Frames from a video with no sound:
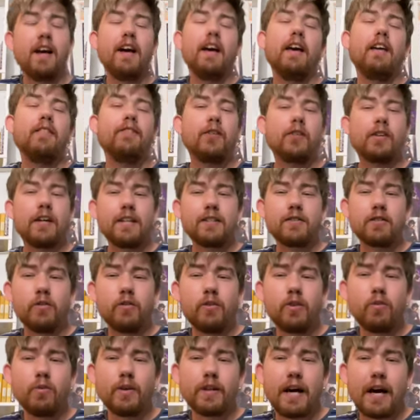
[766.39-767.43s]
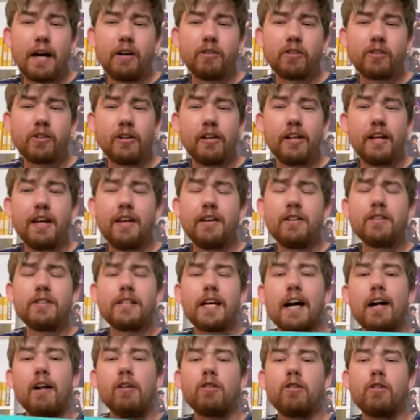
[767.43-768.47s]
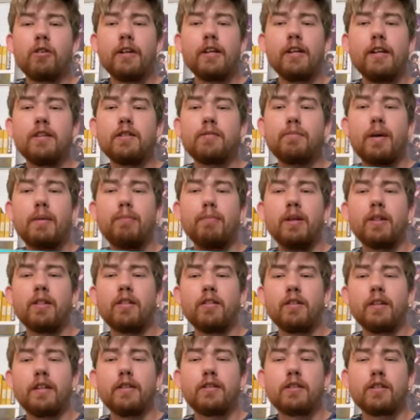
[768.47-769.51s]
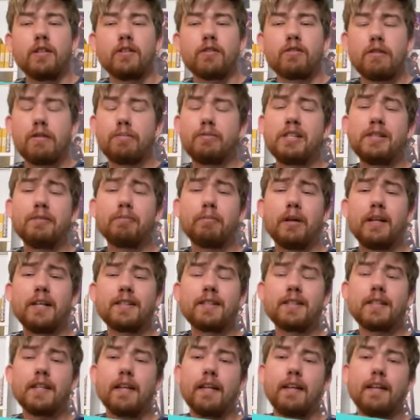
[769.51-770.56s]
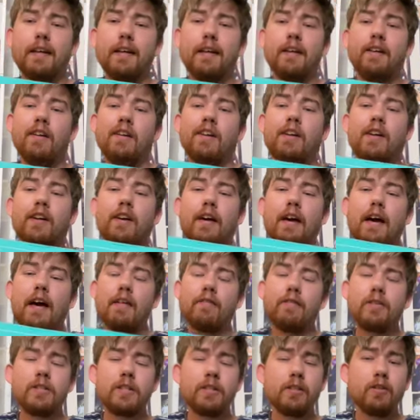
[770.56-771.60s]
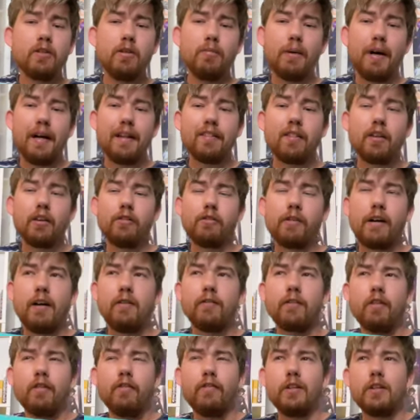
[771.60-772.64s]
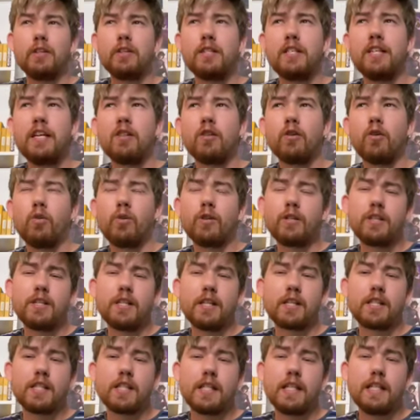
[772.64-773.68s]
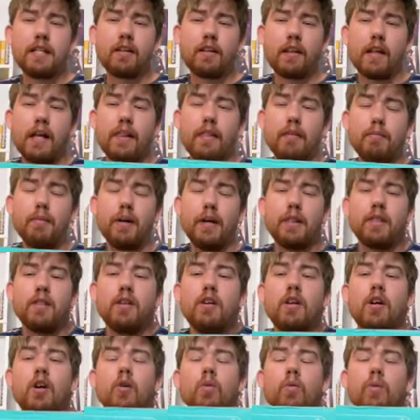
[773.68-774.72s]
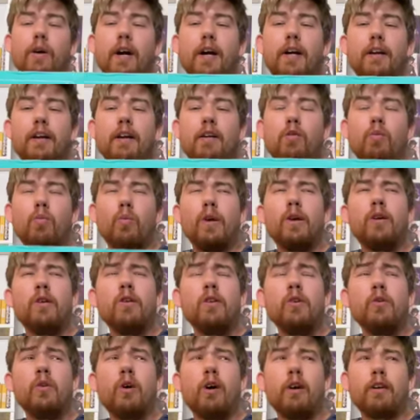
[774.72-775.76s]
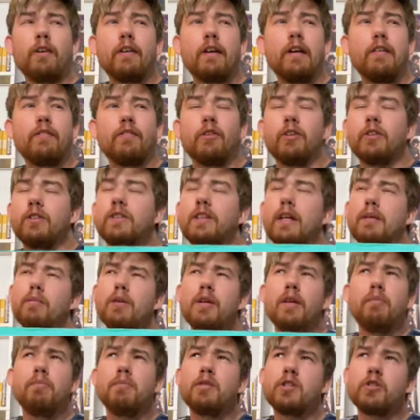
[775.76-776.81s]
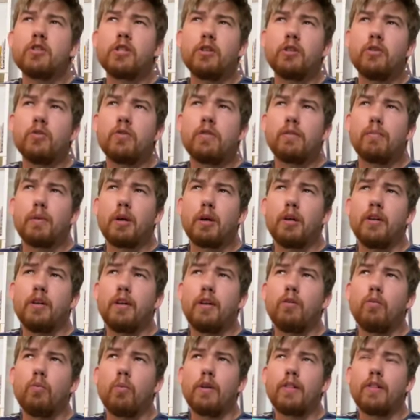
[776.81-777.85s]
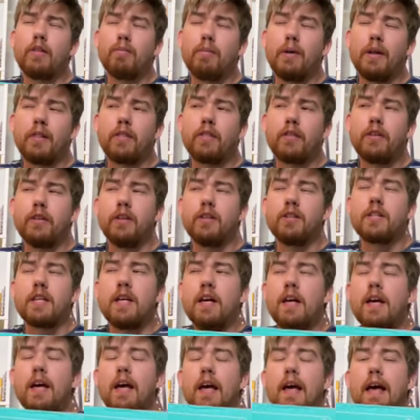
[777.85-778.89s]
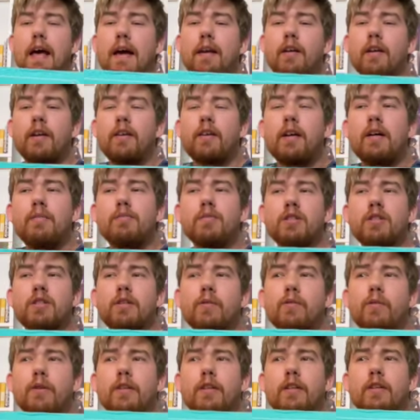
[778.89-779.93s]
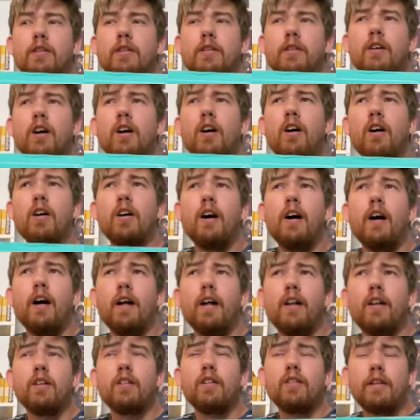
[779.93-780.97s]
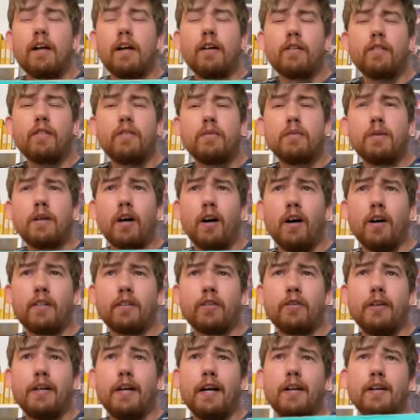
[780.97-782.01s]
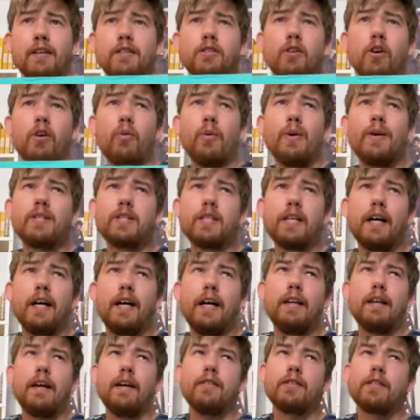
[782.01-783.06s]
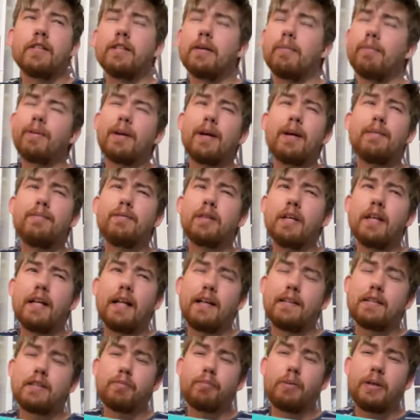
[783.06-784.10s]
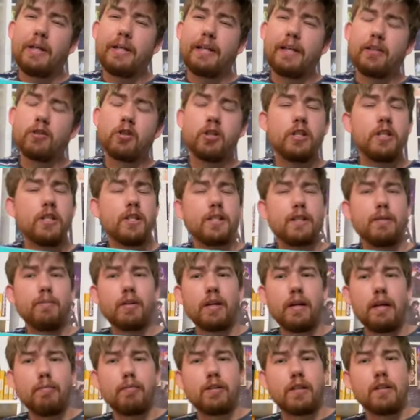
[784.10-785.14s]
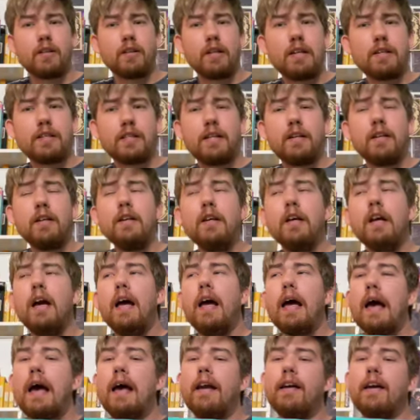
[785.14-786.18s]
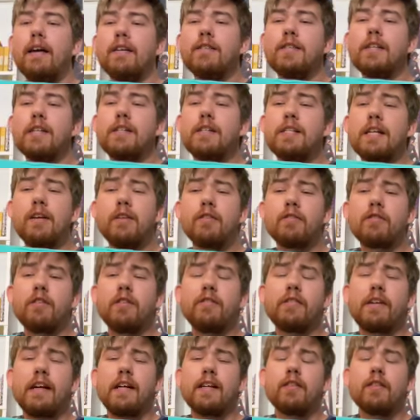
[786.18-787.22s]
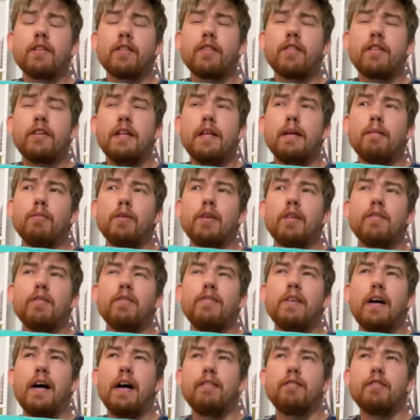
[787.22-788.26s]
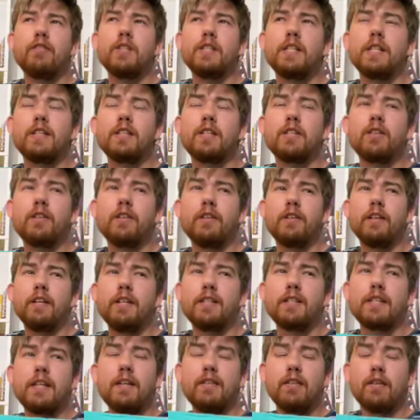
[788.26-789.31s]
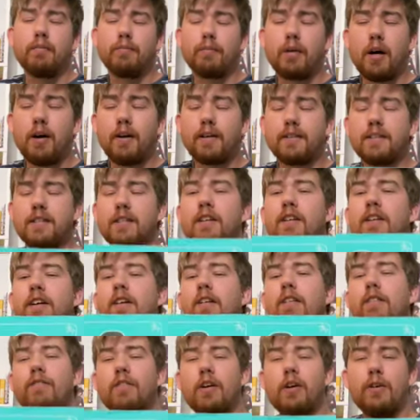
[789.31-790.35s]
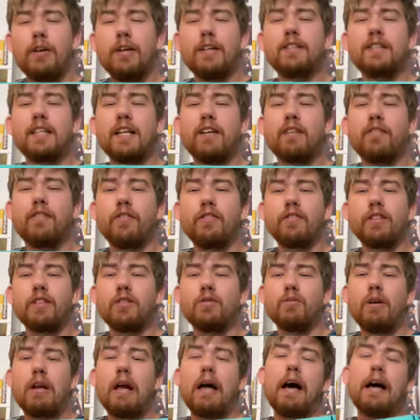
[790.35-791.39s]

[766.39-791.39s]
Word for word: If you guys don't know what Owl Crate is, Owl Crate is my monthly subscription box that I get every single month around the 15th or 16th of the month where I get one new hardcover, sometimes two, depending on what the month is. And it comes with a uh, letter from the author and it's always signed and sometimes it has sprayed edges, sometimes it doesn't. And it's the centered around a theme with five to six goodies in the box. Very excited for this one.